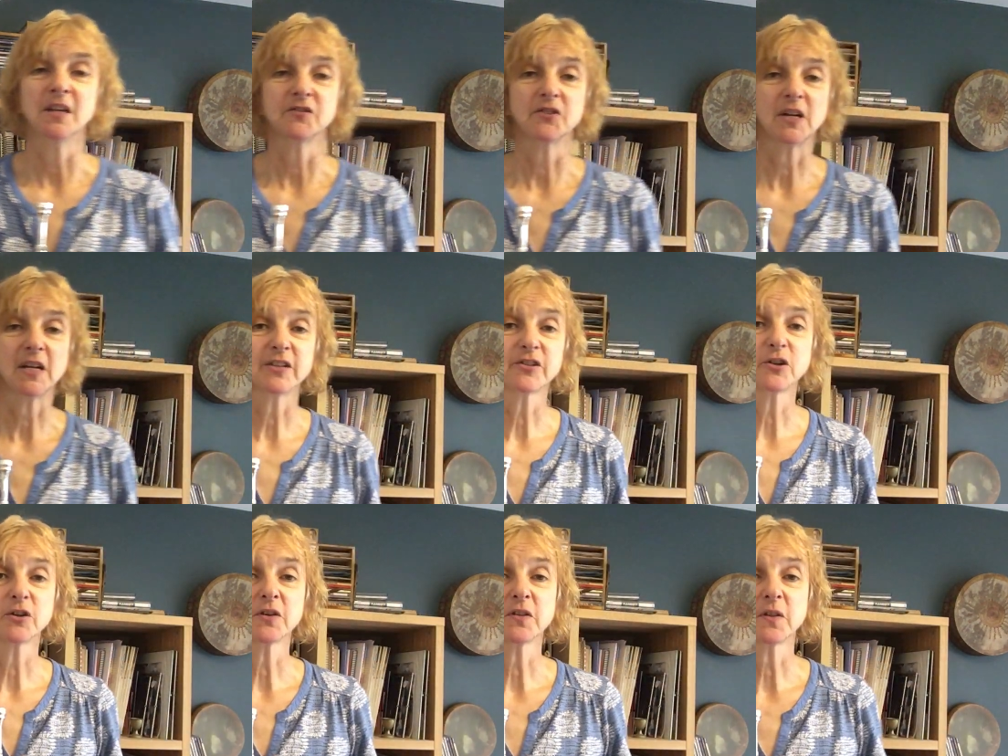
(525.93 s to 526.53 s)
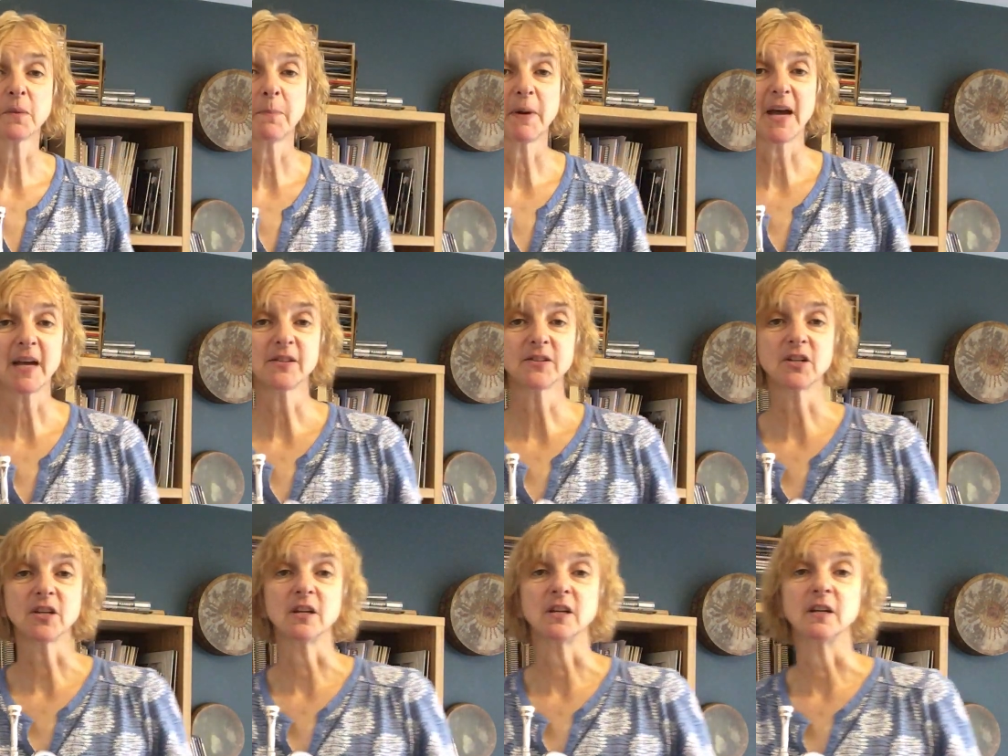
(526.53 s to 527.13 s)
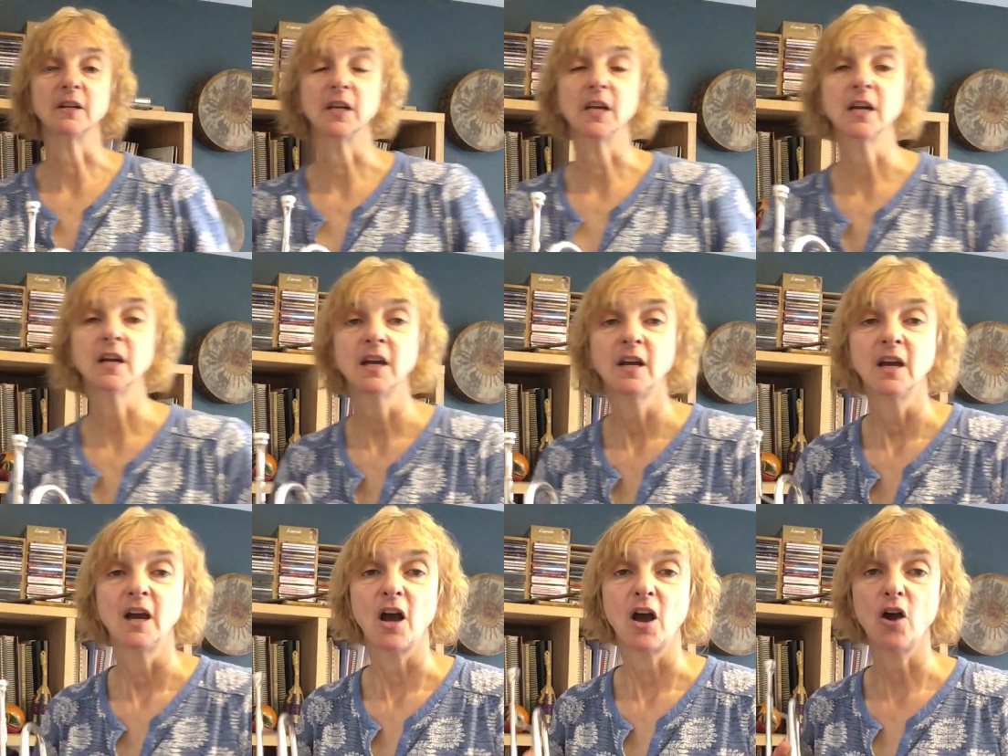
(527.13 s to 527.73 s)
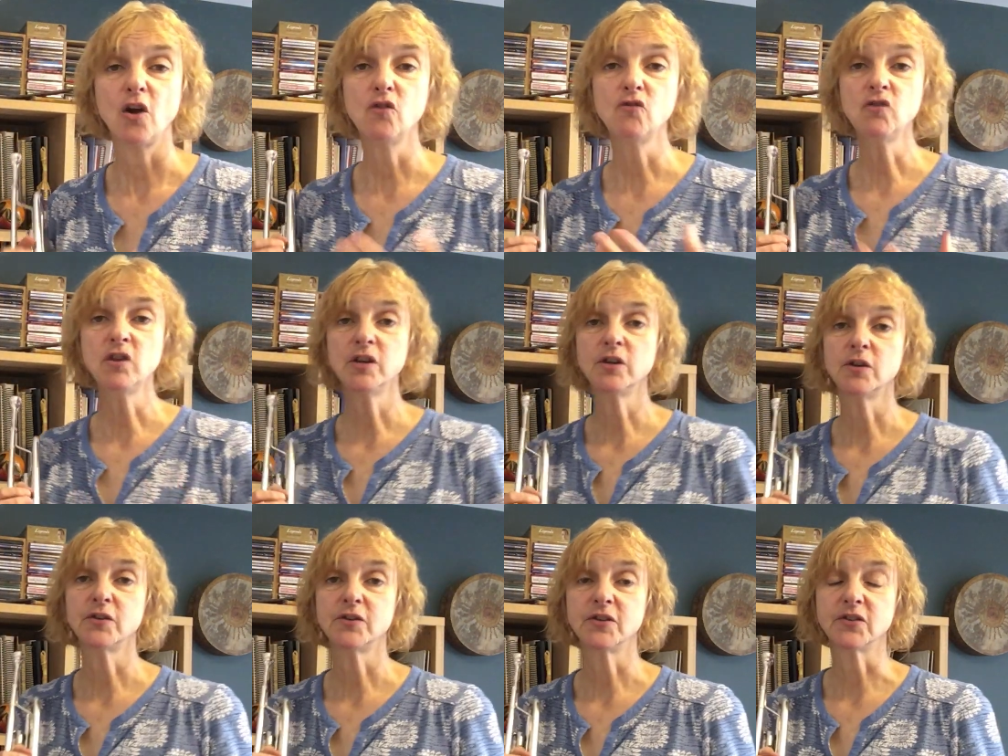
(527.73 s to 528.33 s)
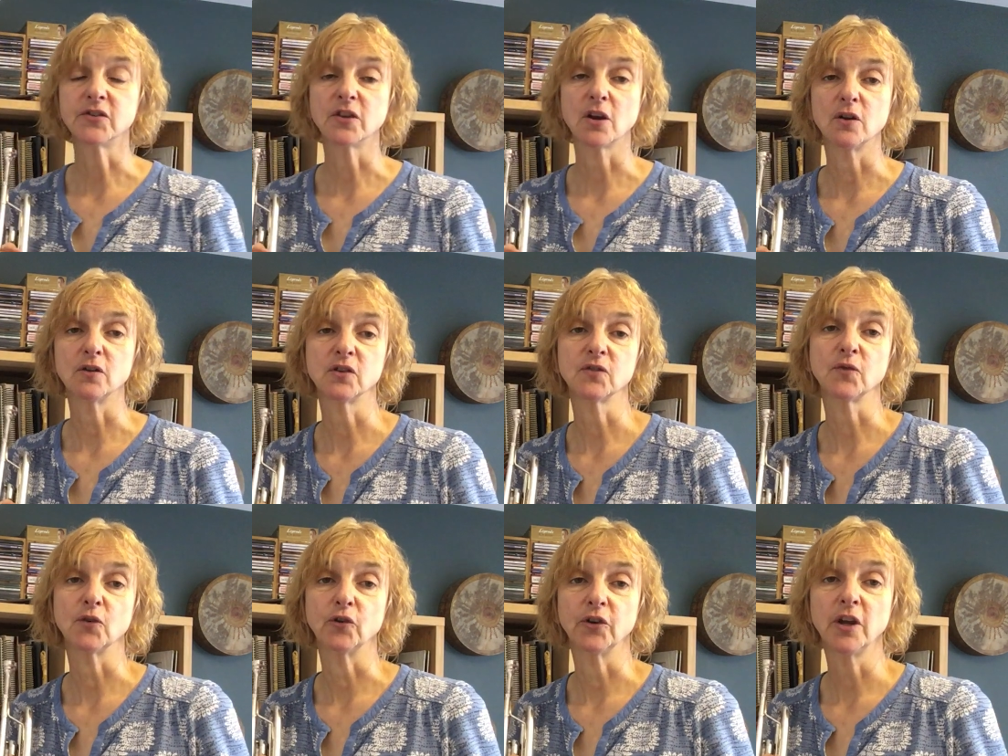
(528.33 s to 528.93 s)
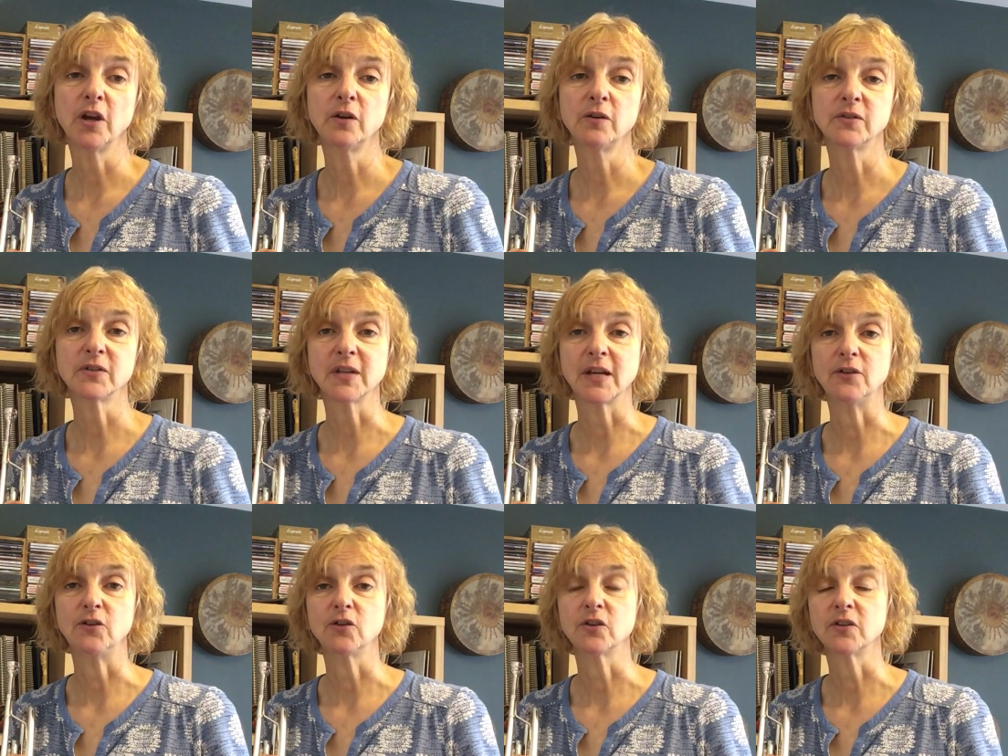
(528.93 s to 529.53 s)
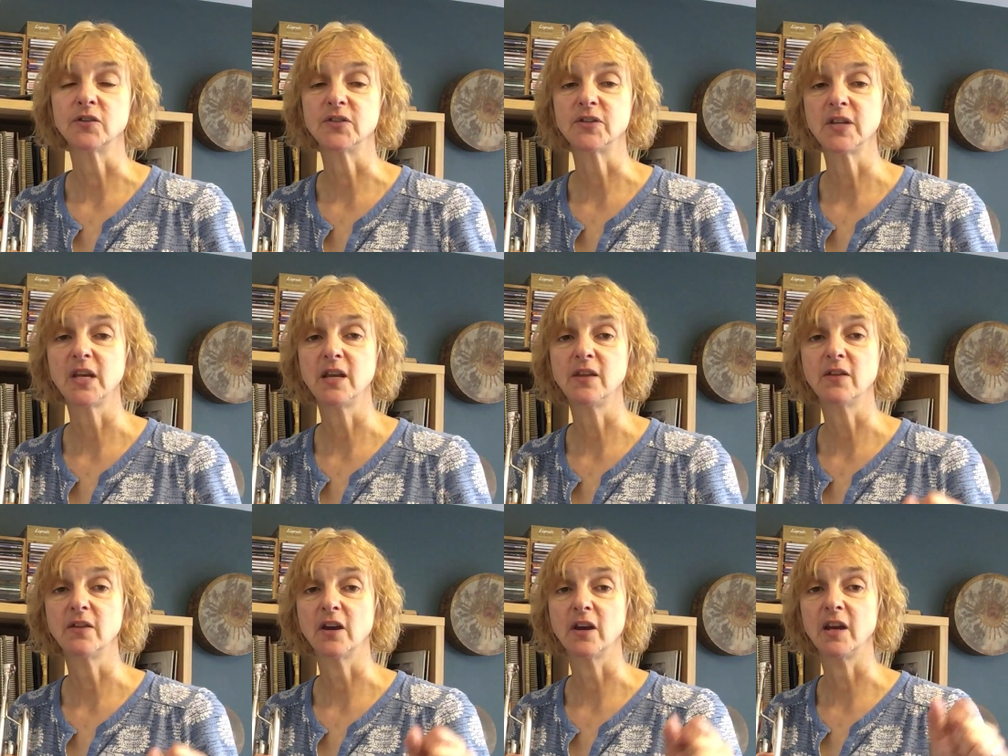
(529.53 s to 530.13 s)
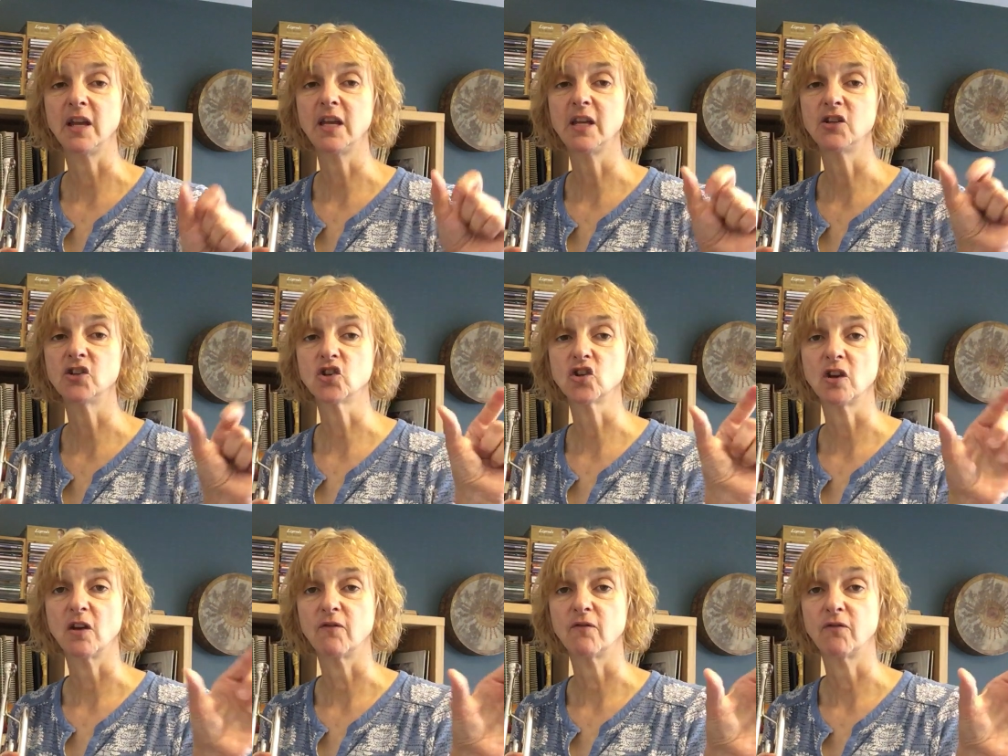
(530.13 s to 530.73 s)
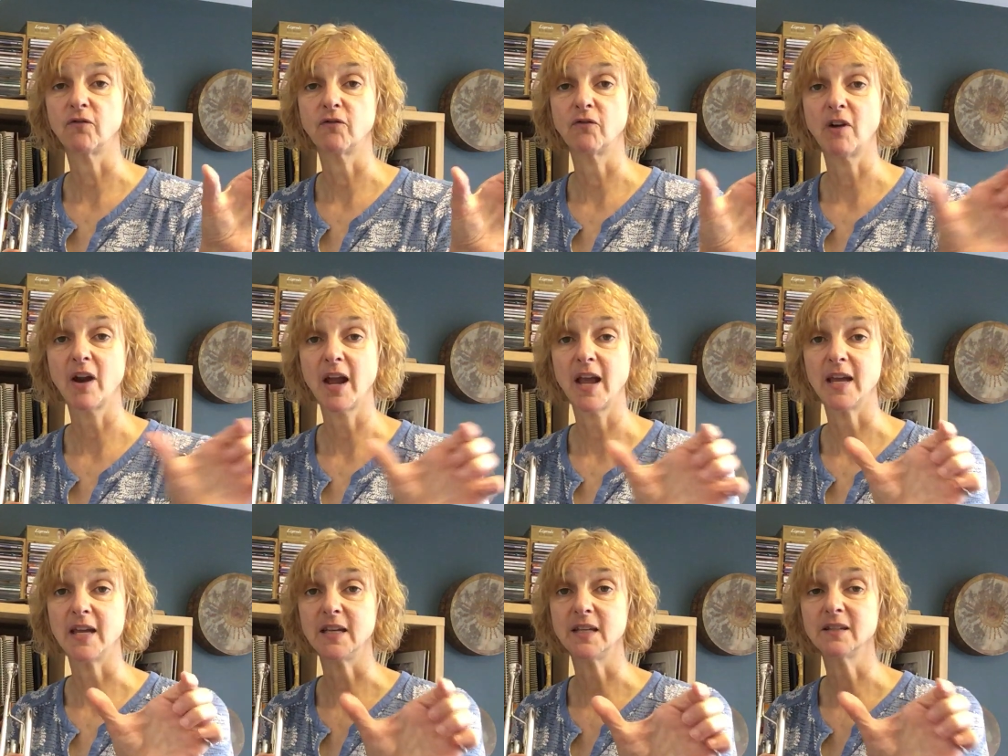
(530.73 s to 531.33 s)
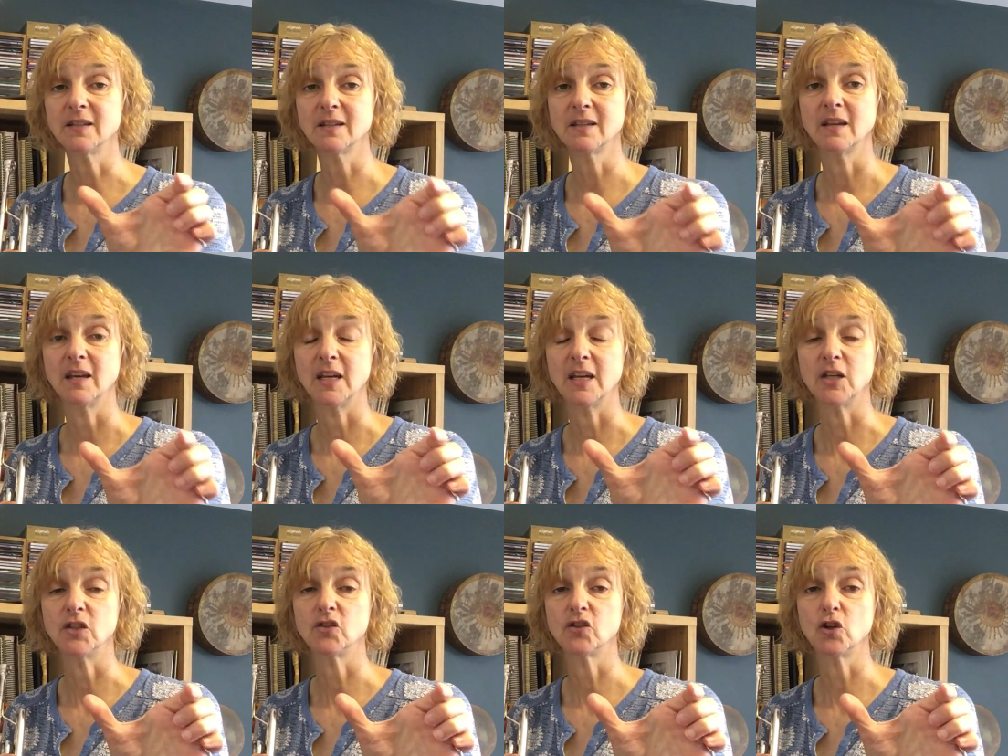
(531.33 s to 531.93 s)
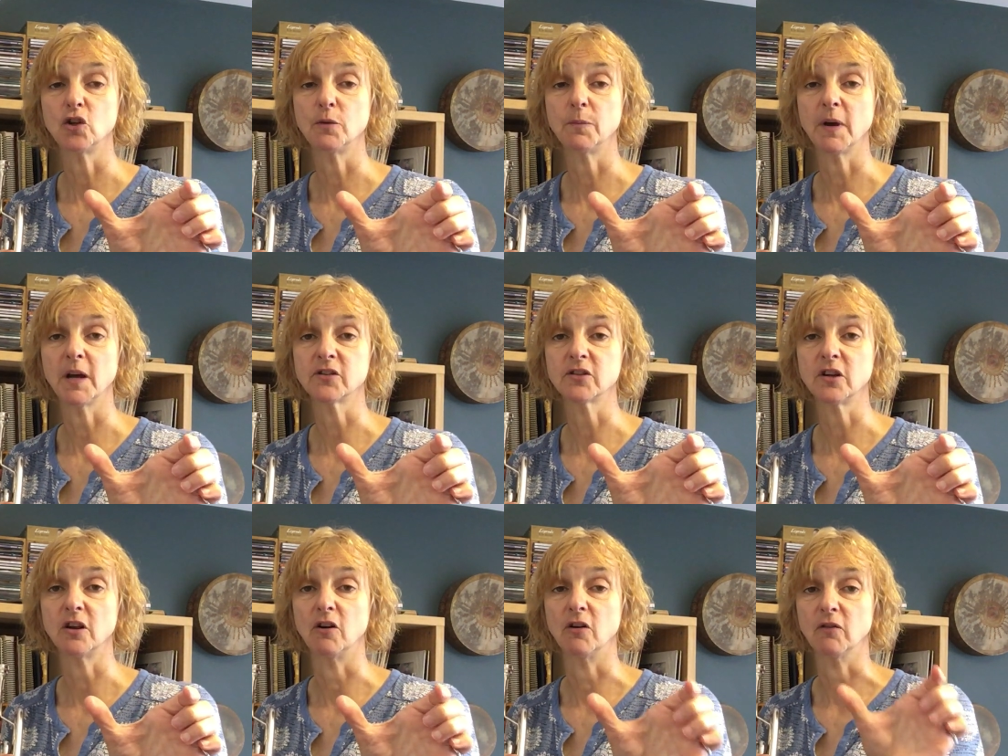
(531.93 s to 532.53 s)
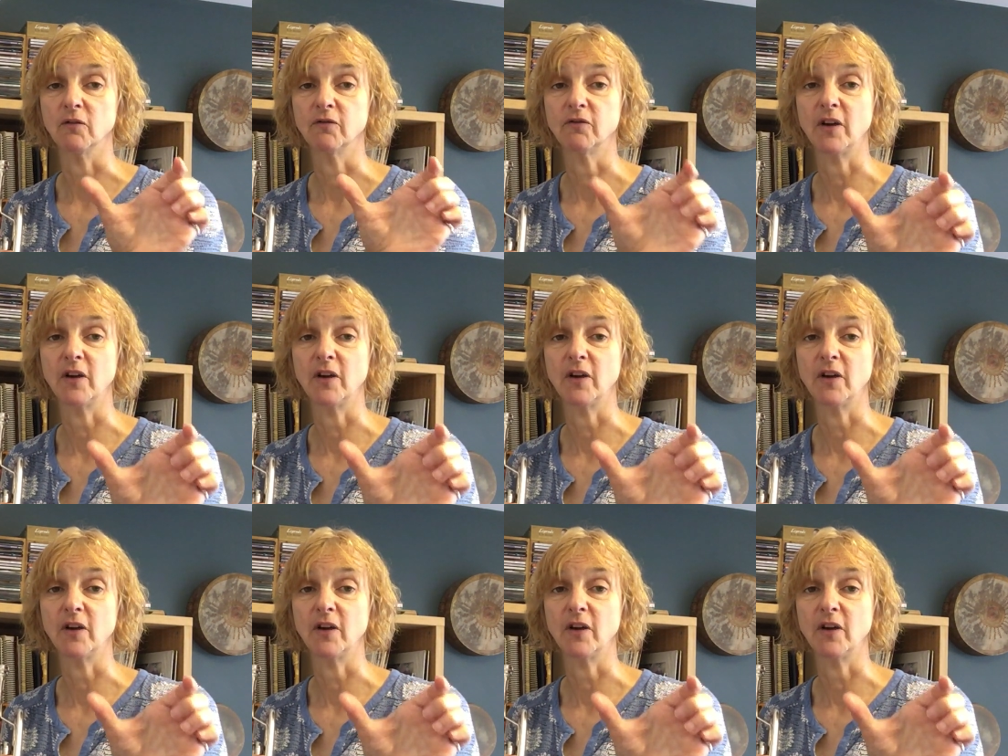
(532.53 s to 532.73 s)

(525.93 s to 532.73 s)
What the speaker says: So let's look at the pattern. Only uses those 4 notes, and you can see that each phrase is 2 bars long.